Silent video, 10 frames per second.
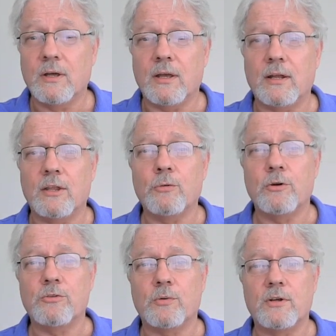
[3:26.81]
In other
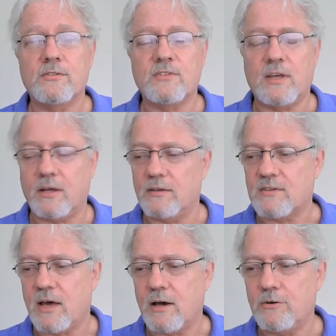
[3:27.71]
words, what he's saying
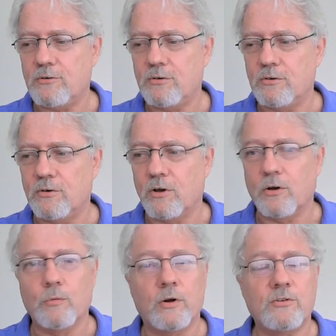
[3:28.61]
is, how do you
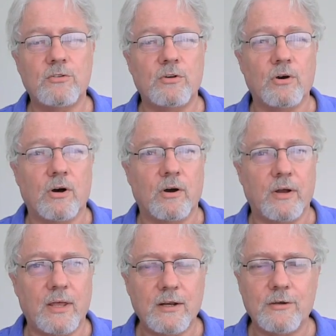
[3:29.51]
know what you
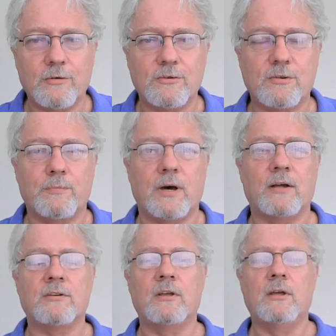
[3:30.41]
are ignorant
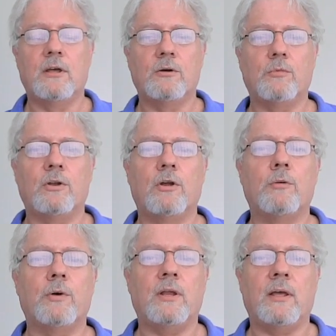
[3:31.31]
about when
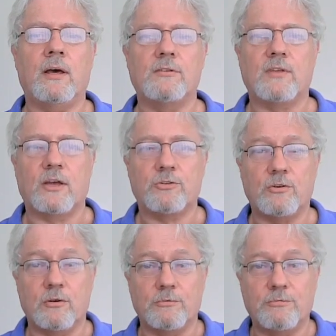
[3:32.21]
nobody has
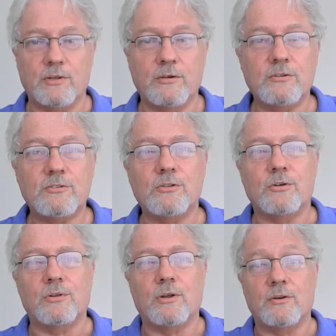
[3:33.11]
actually revealed to
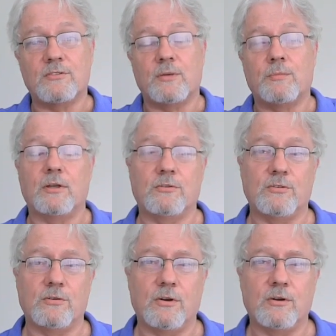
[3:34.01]
you there is something to
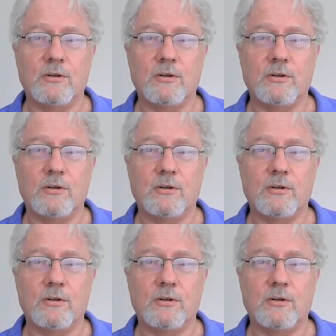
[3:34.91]
know?